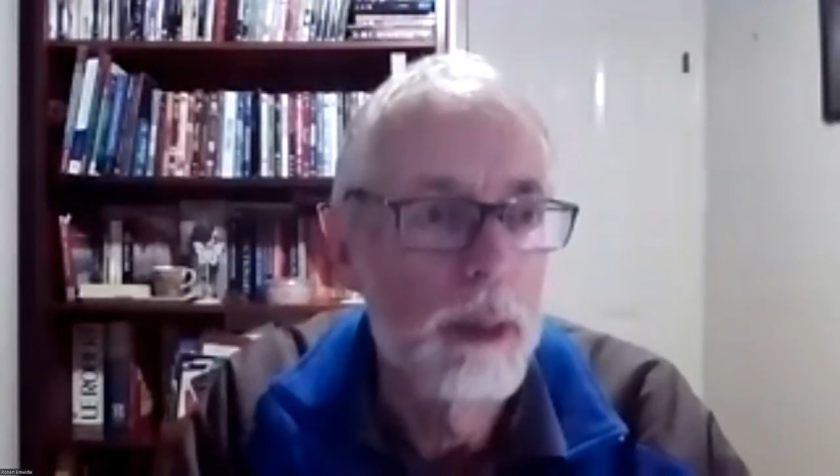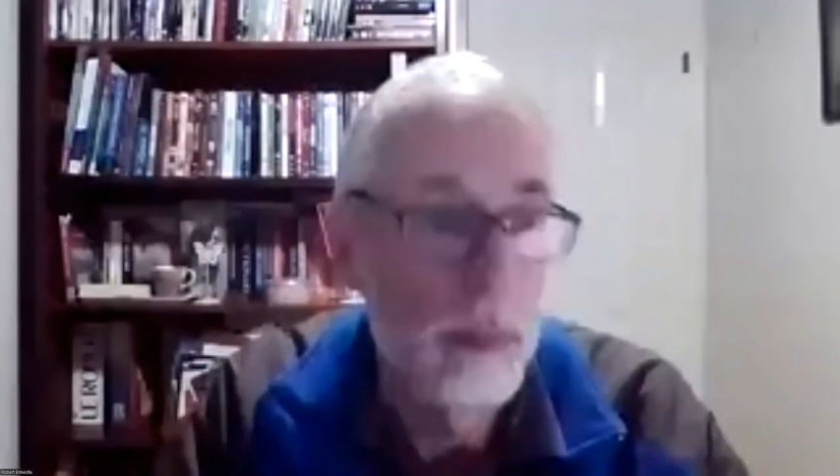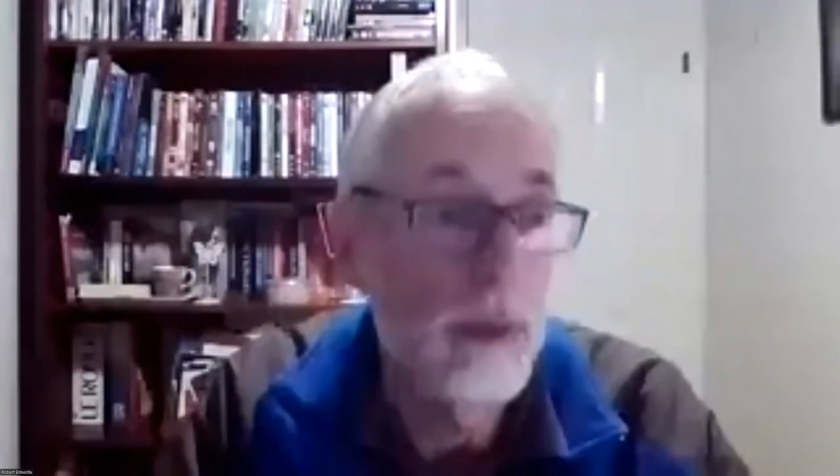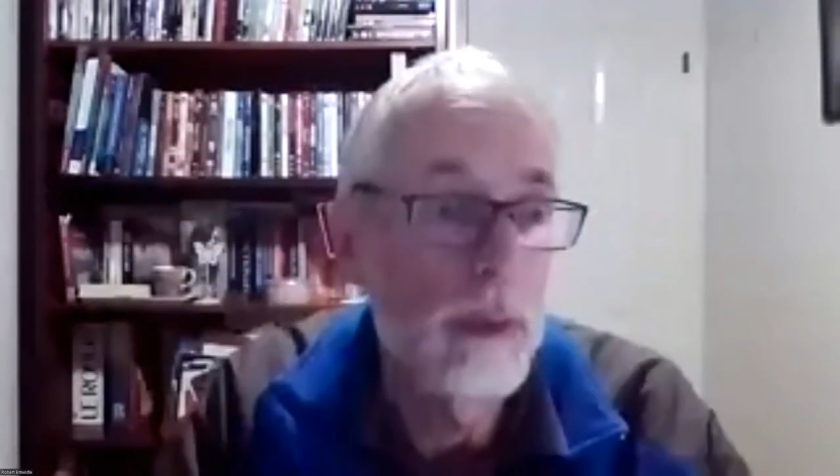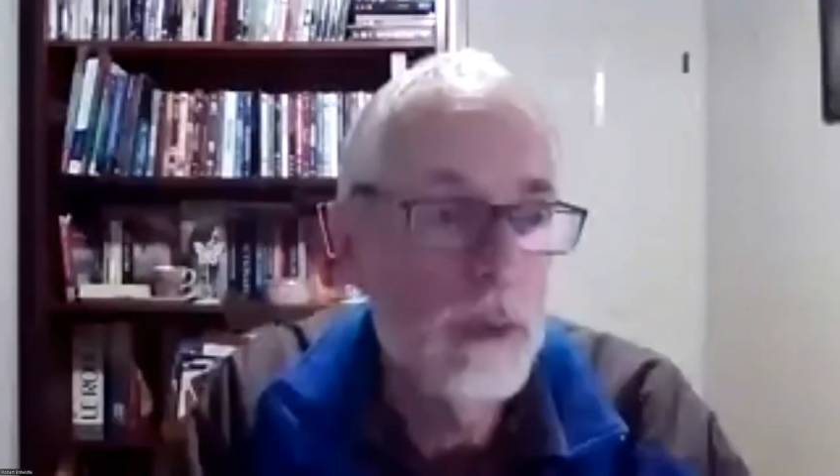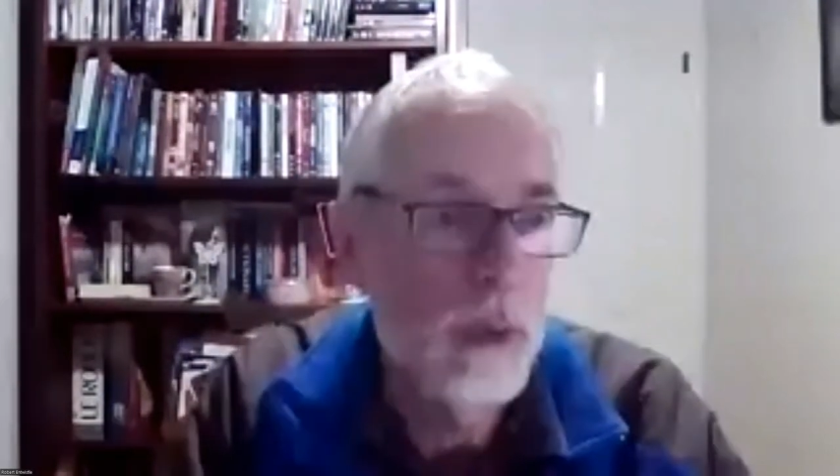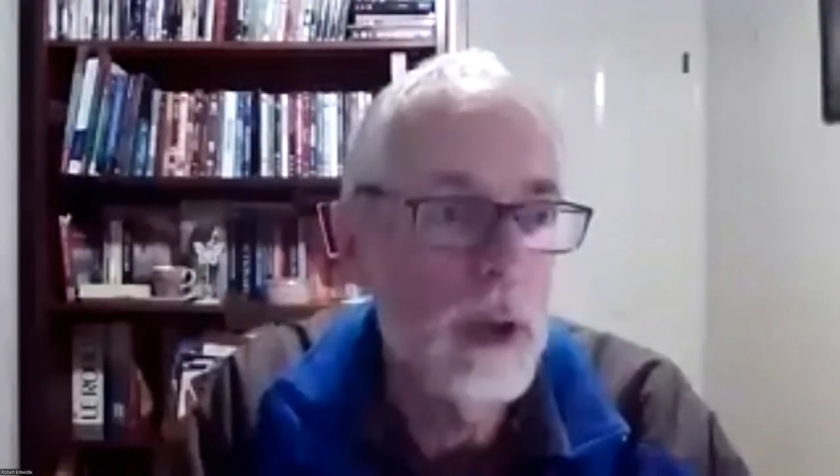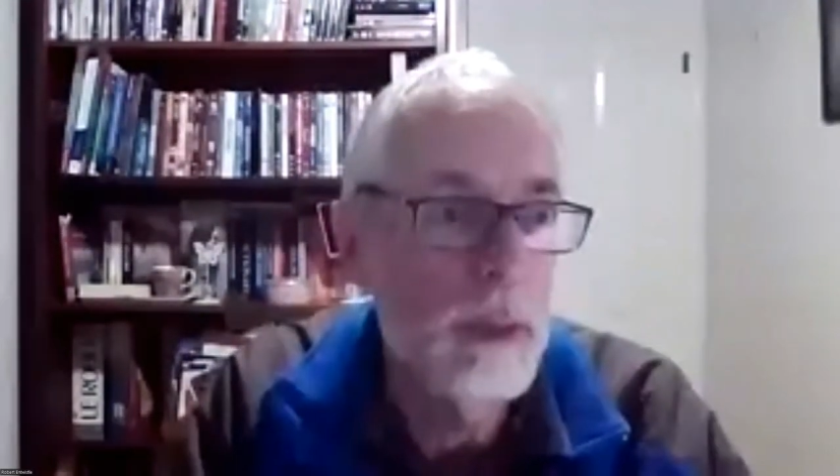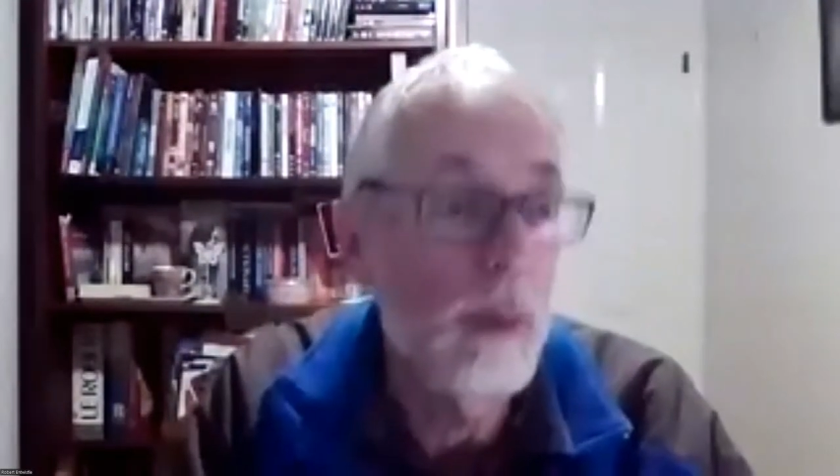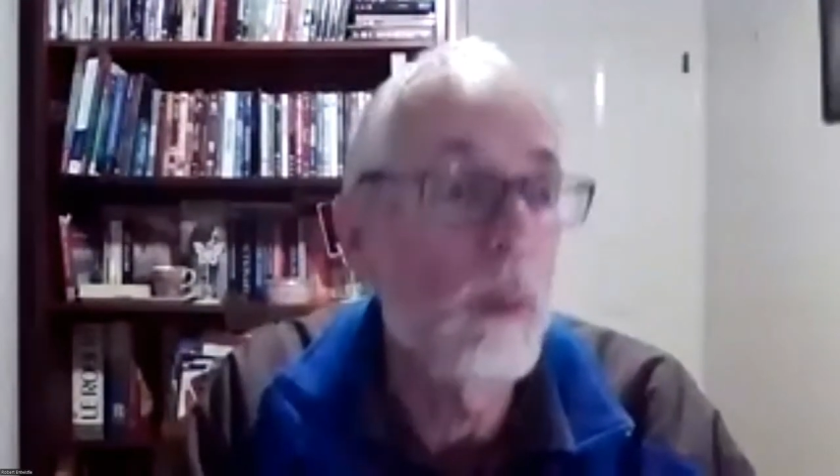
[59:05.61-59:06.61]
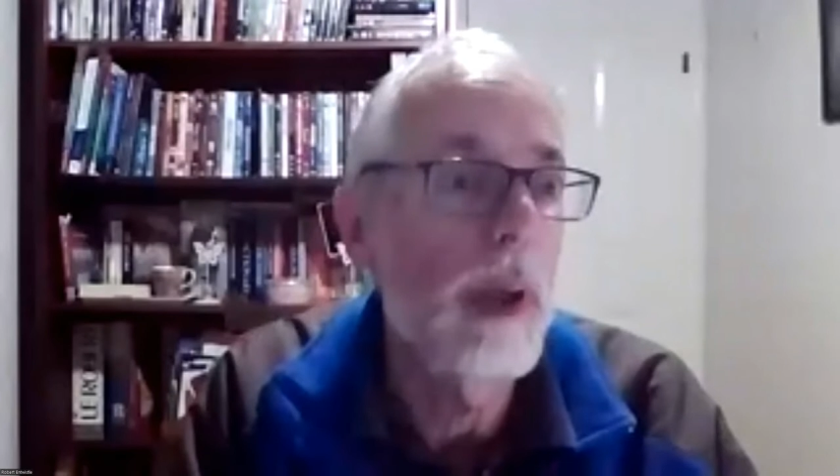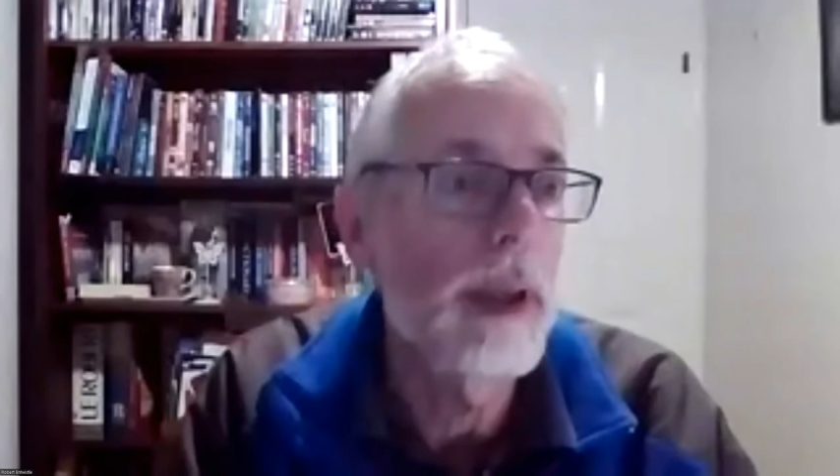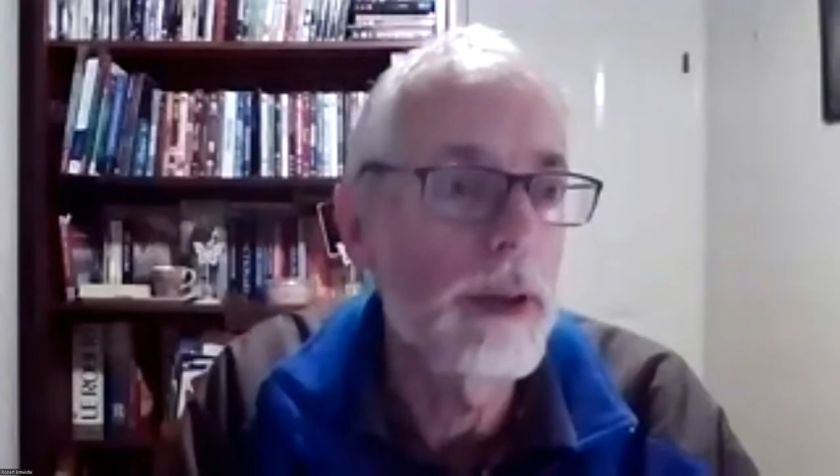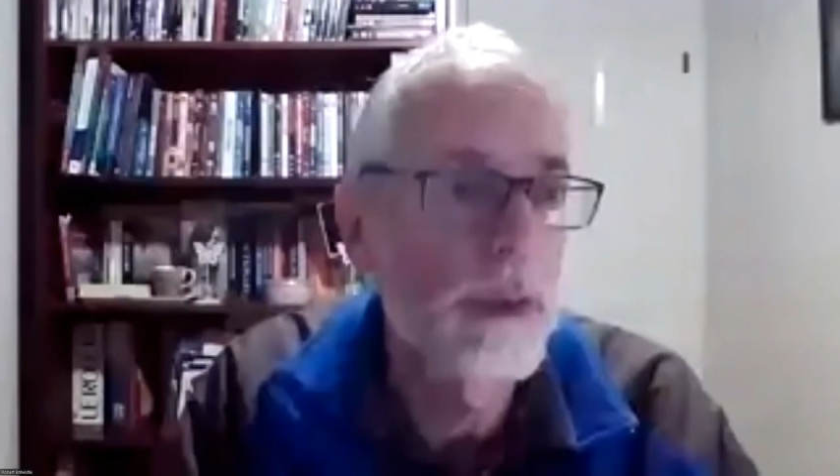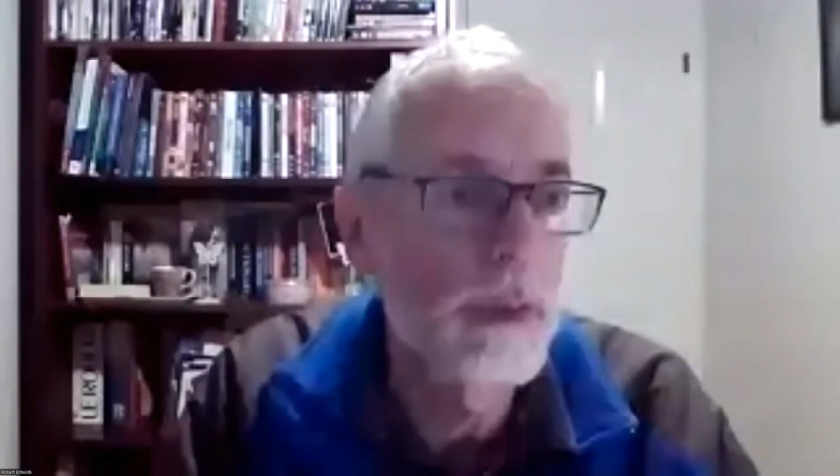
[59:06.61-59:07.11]
but you were talking about why
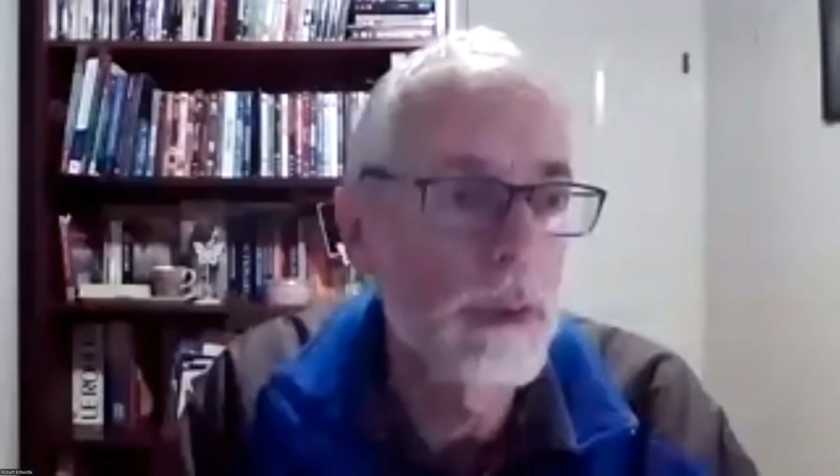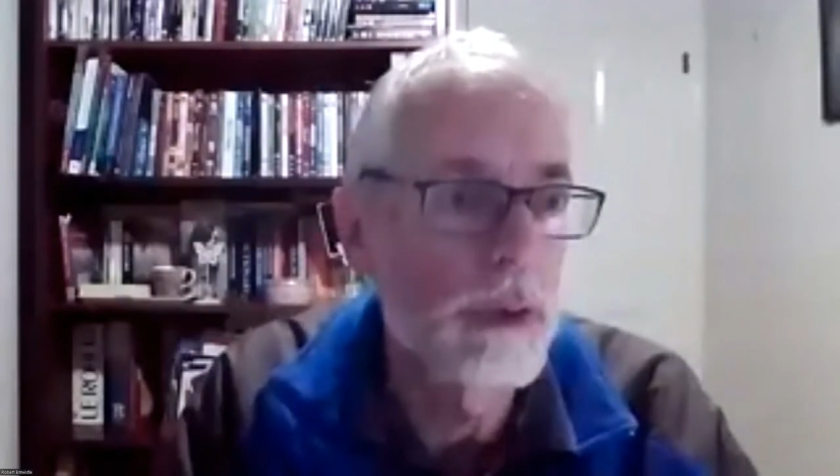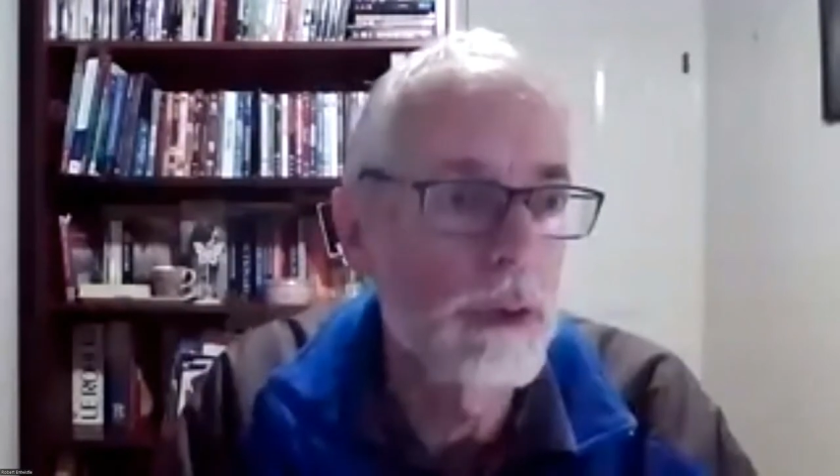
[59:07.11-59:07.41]
you